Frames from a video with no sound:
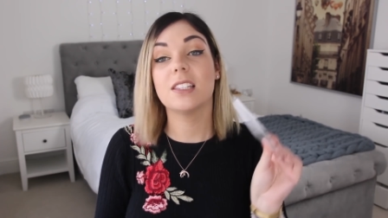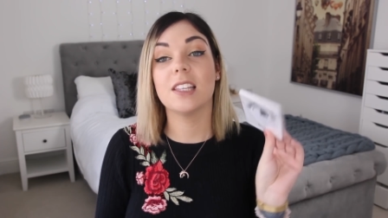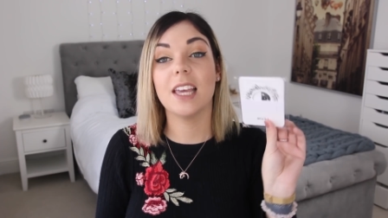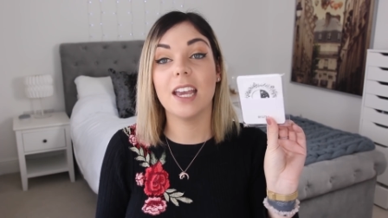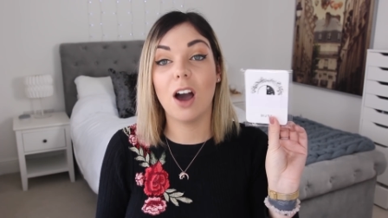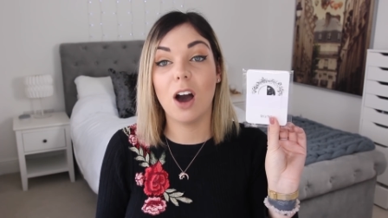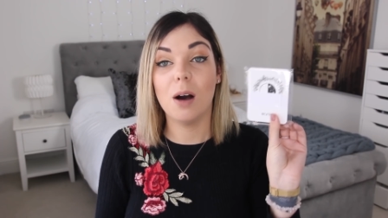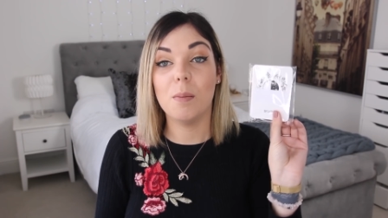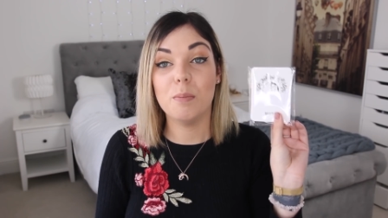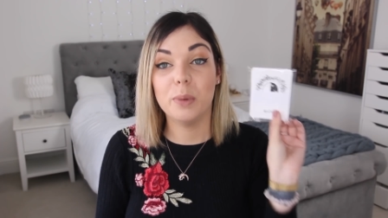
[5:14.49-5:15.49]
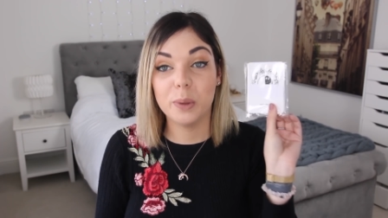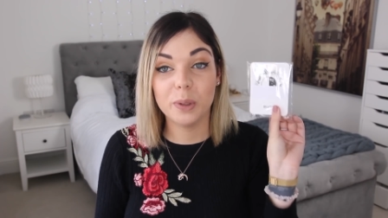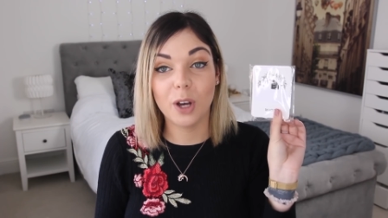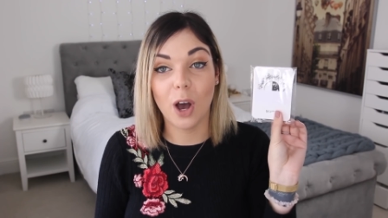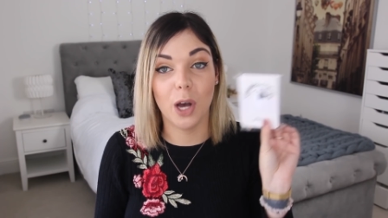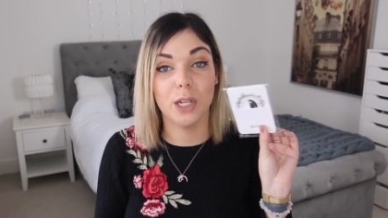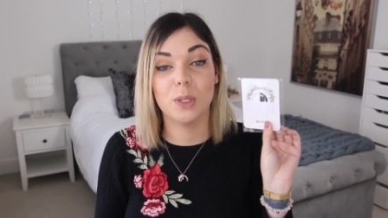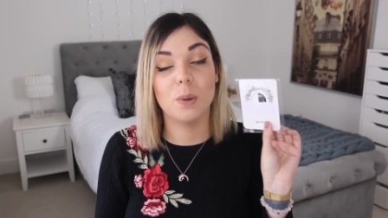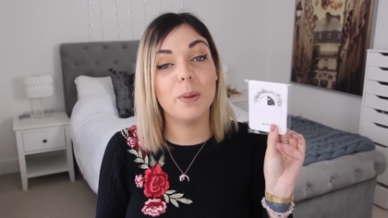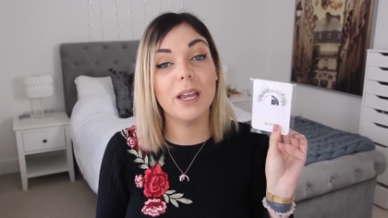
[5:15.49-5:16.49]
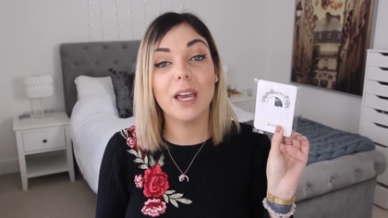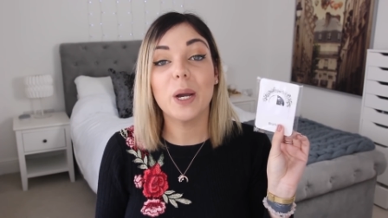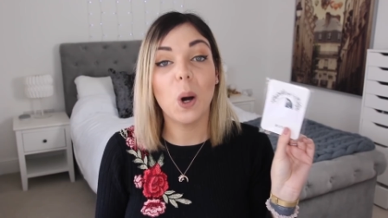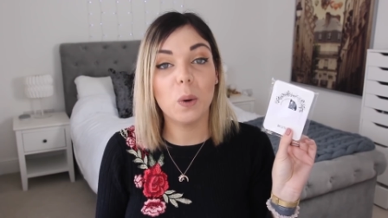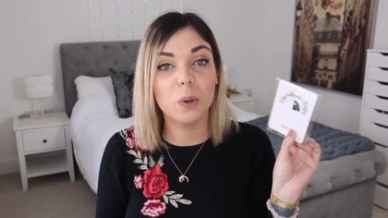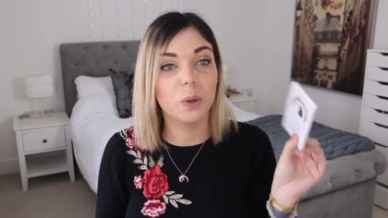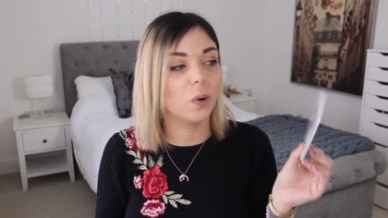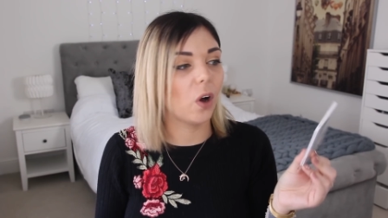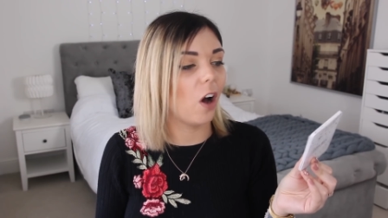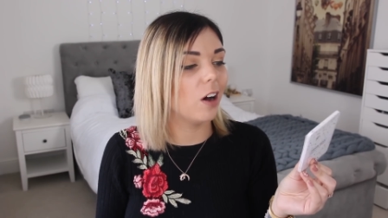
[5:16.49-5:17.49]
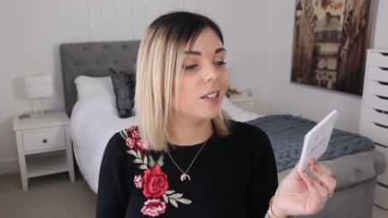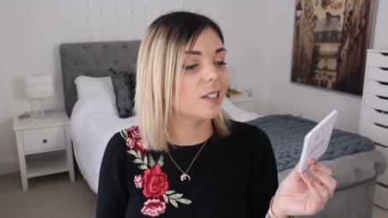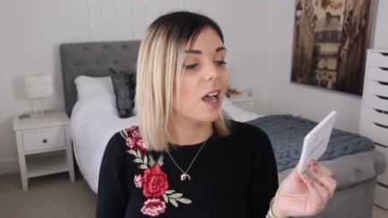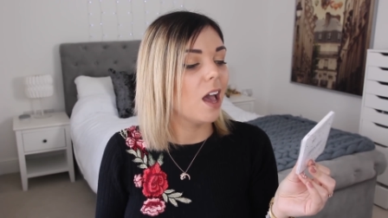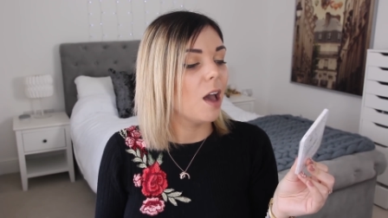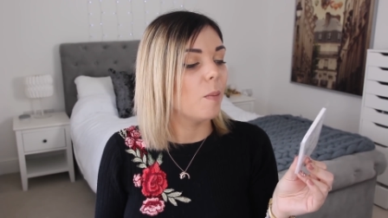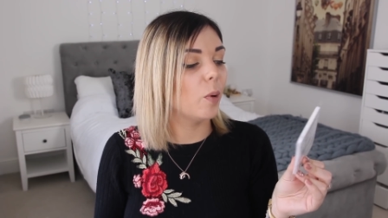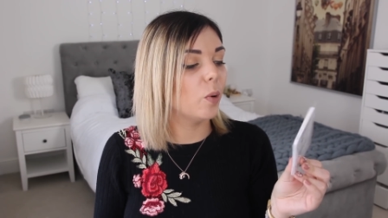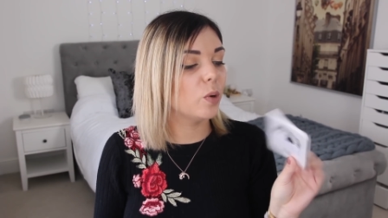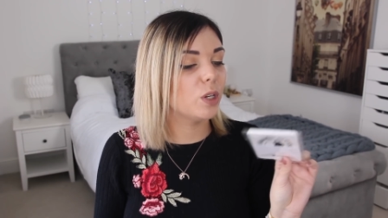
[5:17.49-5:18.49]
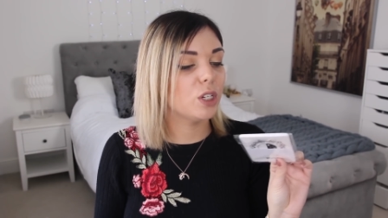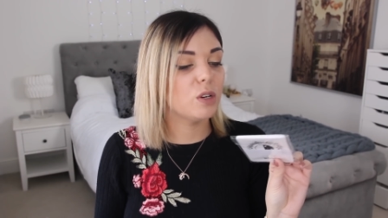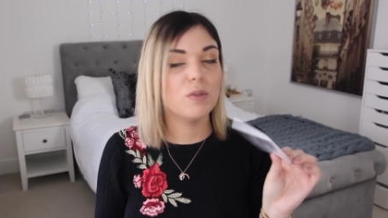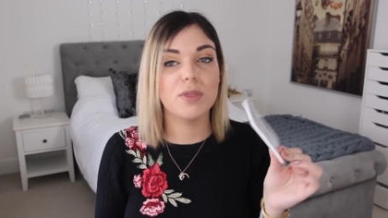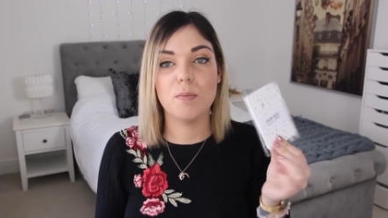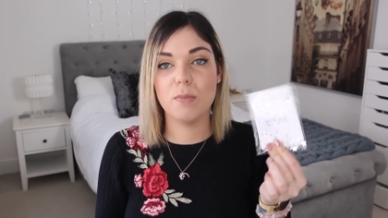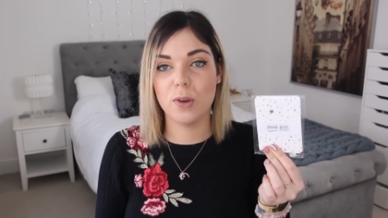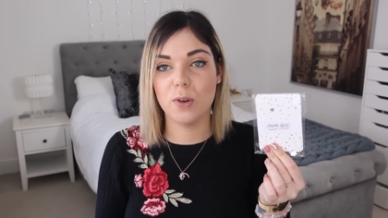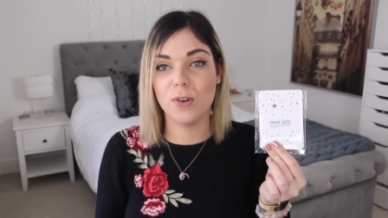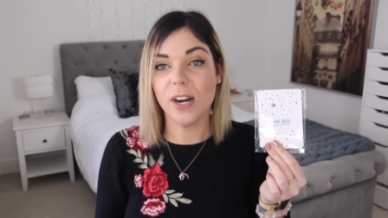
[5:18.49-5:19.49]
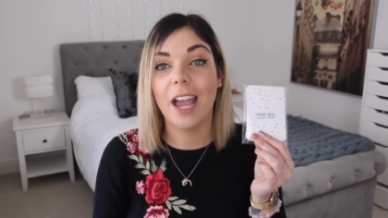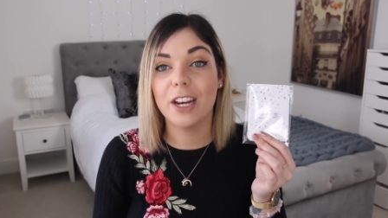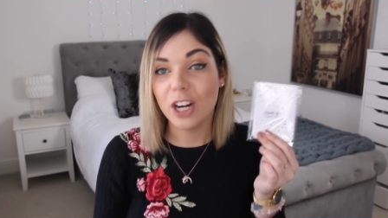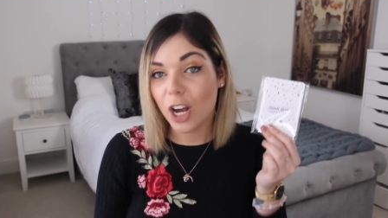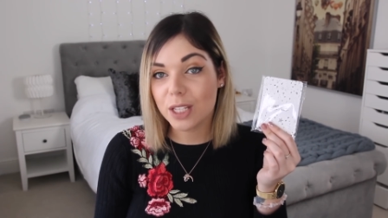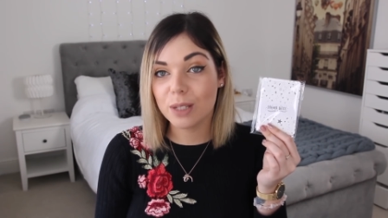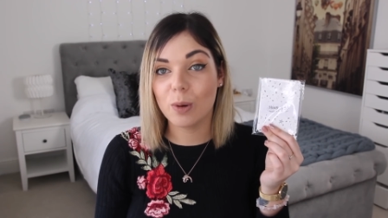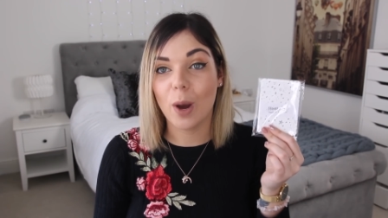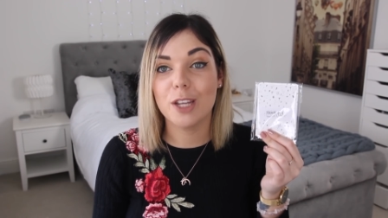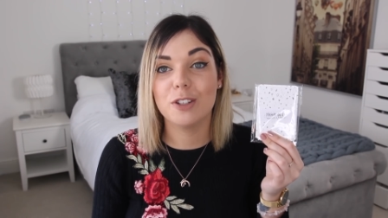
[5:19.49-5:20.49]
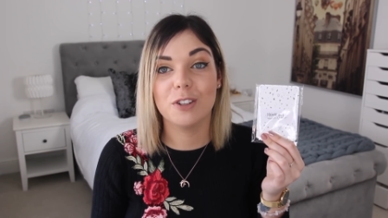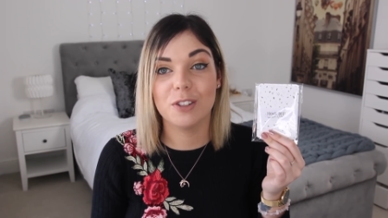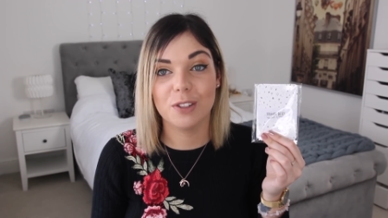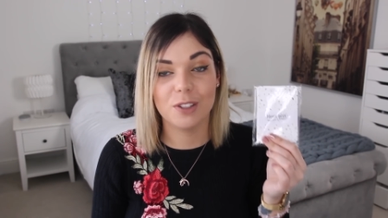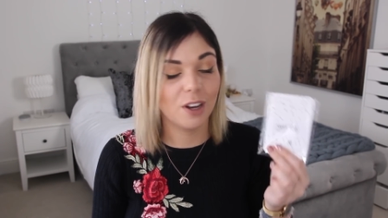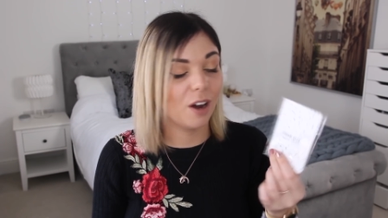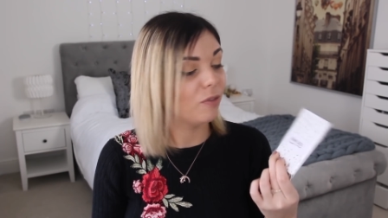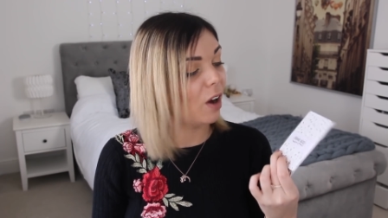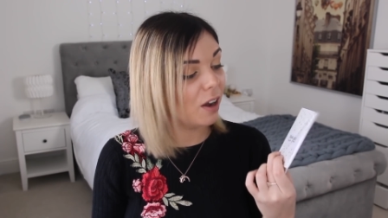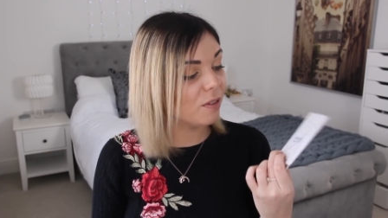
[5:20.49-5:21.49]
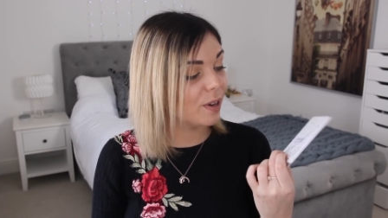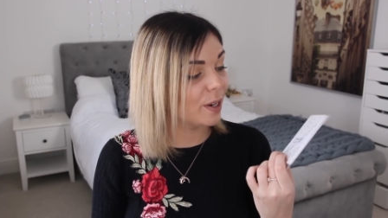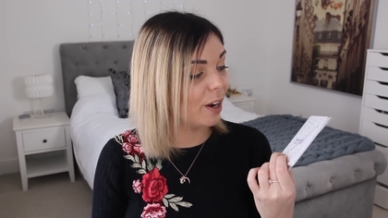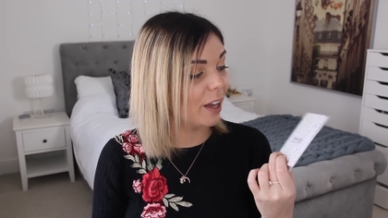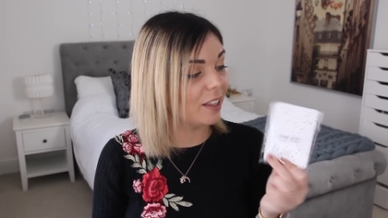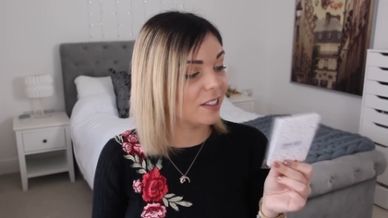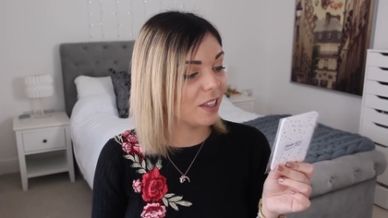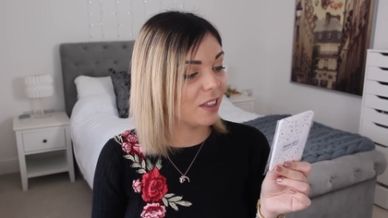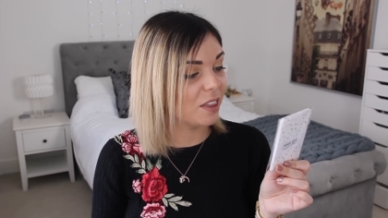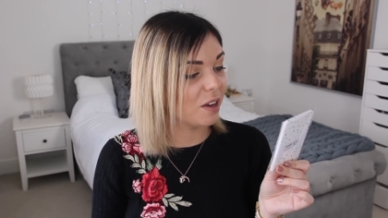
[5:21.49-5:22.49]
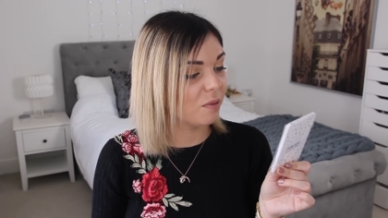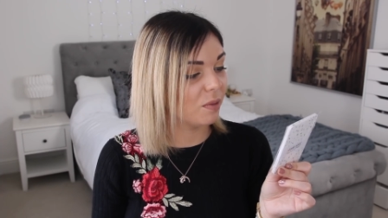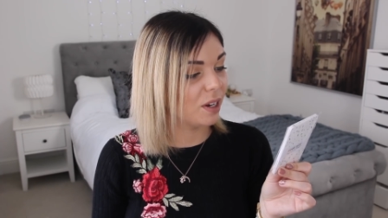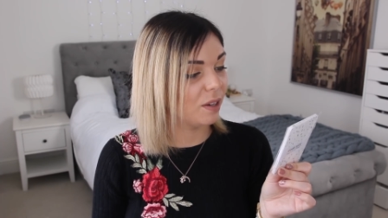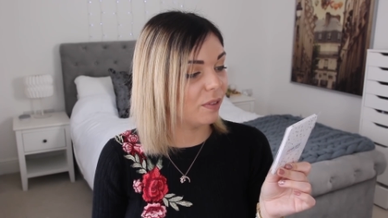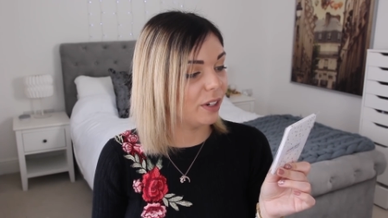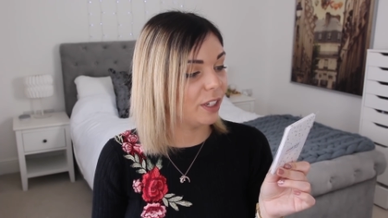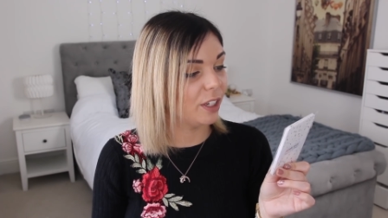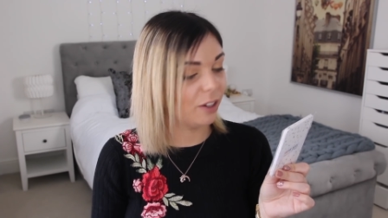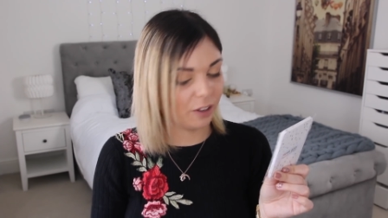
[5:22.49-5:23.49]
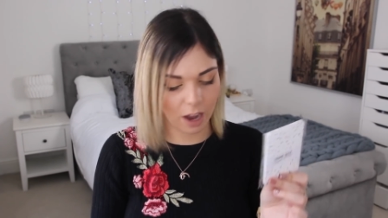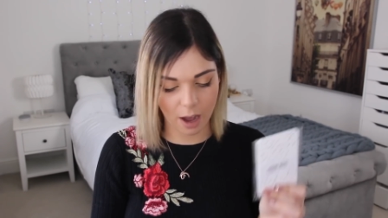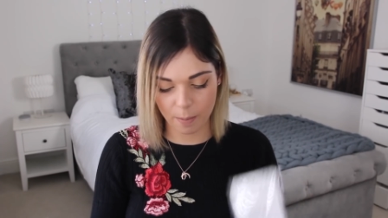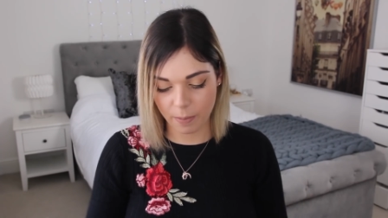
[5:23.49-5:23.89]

So they are moon cards, so a bit like oracle cards, but all to do with the moon, and you can ask them questions and stuff. I really like these. I think they're really, really cute.